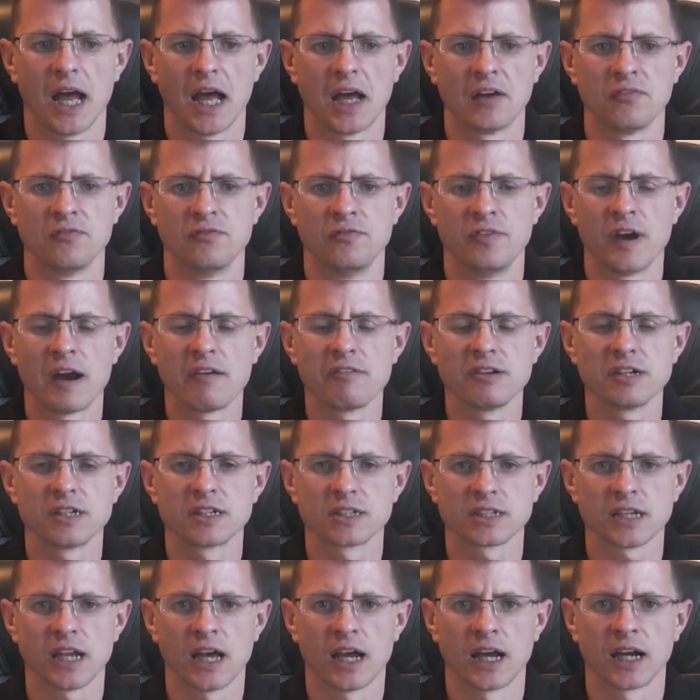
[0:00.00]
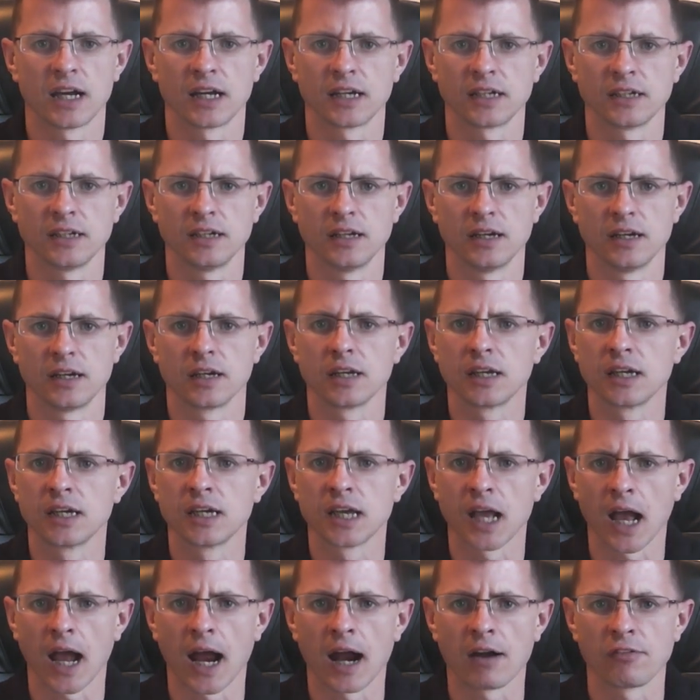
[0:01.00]
A very slight
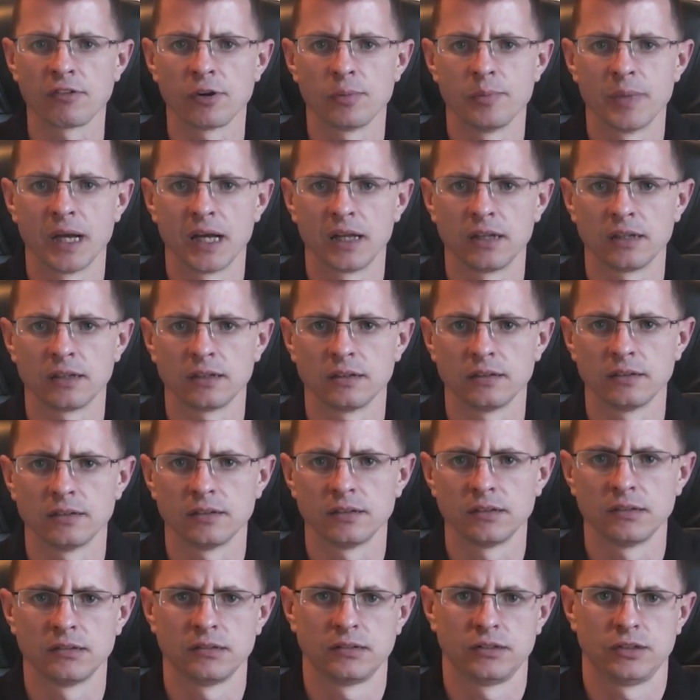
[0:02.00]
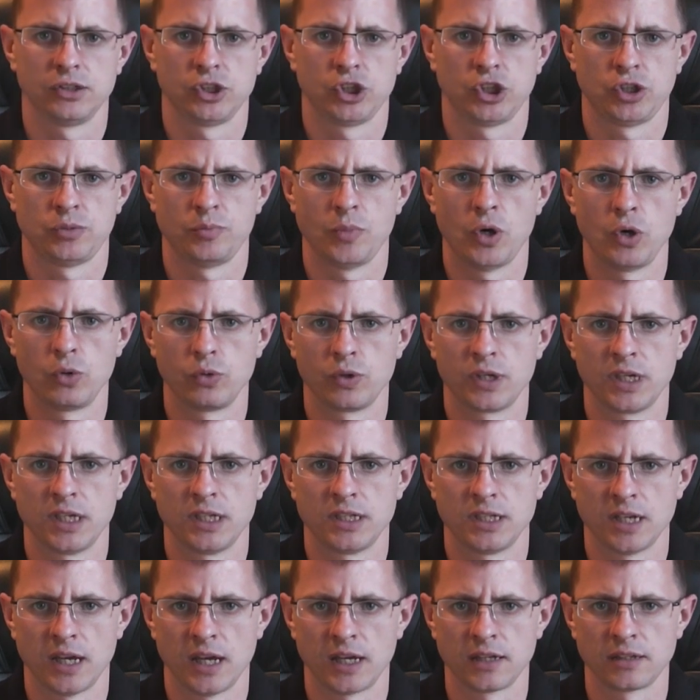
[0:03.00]
caramel smoky
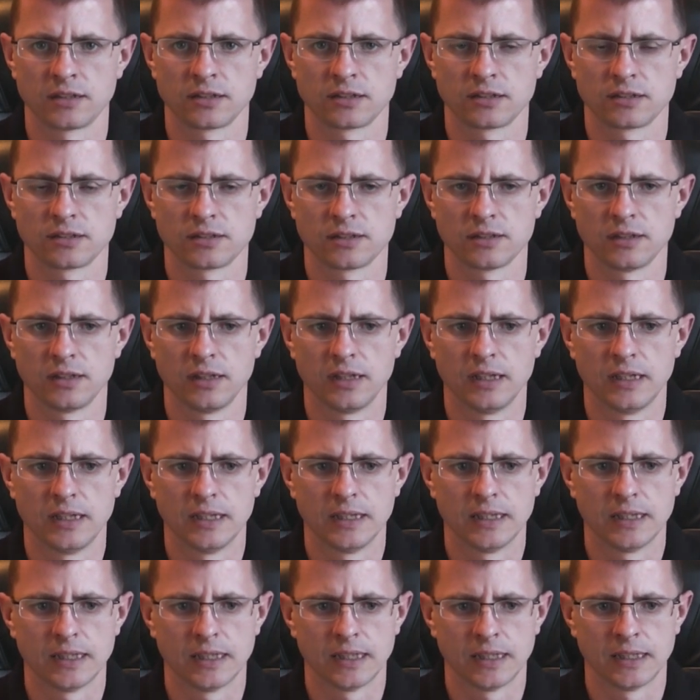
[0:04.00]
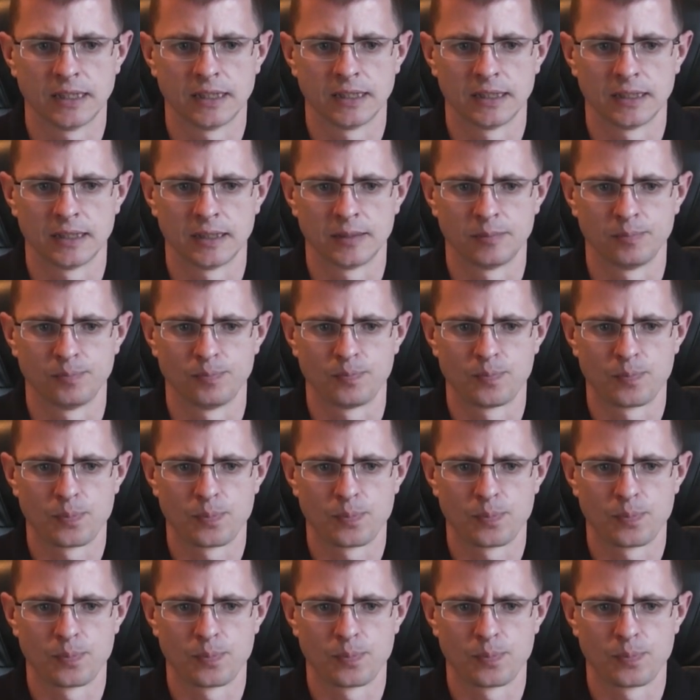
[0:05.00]
taste, um,